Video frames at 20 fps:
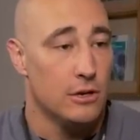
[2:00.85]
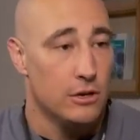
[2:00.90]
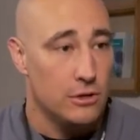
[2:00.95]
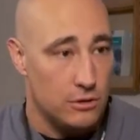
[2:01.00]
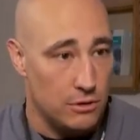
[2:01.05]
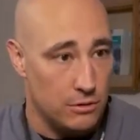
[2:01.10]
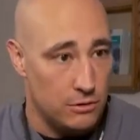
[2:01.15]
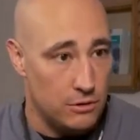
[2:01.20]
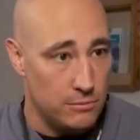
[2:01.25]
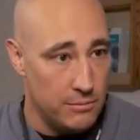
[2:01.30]

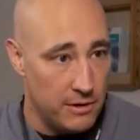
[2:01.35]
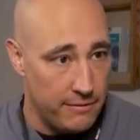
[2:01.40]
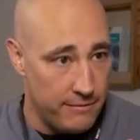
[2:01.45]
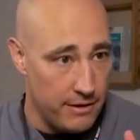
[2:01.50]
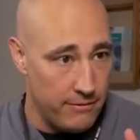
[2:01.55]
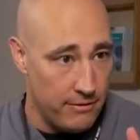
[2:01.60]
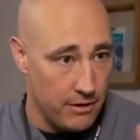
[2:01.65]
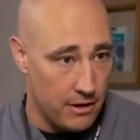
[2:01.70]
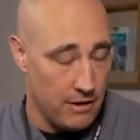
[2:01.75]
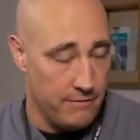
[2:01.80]
So do me a
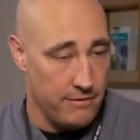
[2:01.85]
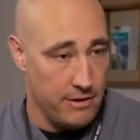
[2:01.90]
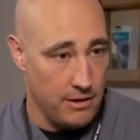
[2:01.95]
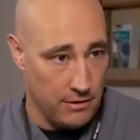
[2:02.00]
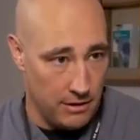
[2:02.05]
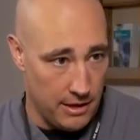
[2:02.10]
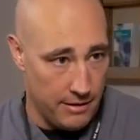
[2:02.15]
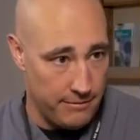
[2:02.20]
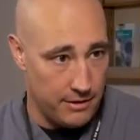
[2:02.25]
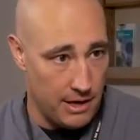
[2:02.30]
favor, cover
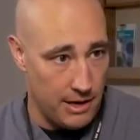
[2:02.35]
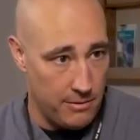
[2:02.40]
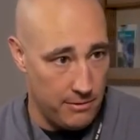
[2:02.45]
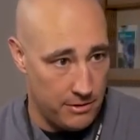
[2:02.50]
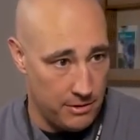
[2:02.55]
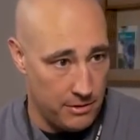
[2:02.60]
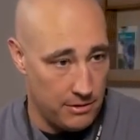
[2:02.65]
your left eye with